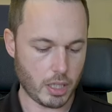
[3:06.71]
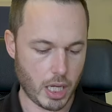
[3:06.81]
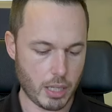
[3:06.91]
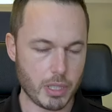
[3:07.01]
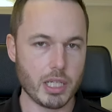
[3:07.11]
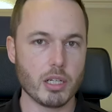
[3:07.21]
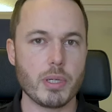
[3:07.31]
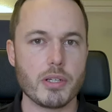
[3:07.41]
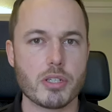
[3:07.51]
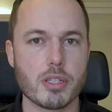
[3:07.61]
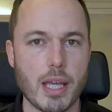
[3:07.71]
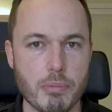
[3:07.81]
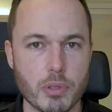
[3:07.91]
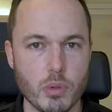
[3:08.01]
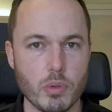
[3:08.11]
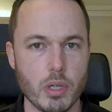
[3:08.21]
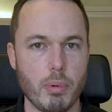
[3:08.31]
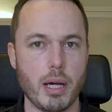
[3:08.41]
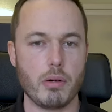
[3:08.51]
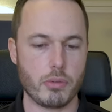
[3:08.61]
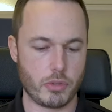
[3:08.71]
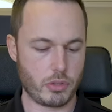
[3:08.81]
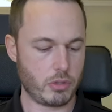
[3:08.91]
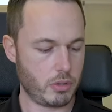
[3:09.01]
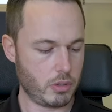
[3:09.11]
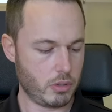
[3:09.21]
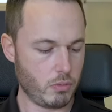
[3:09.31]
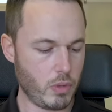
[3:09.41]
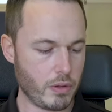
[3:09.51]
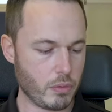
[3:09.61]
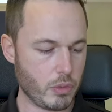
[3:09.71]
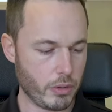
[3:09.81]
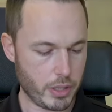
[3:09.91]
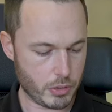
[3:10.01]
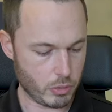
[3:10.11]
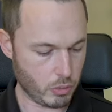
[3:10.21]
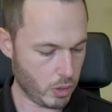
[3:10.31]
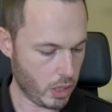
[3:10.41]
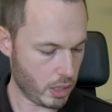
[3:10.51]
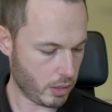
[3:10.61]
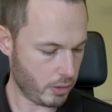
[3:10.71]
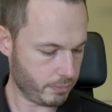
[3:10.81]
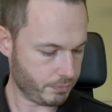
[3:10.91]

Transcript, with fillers: I'm a little bit skeptical about whether or not this will work.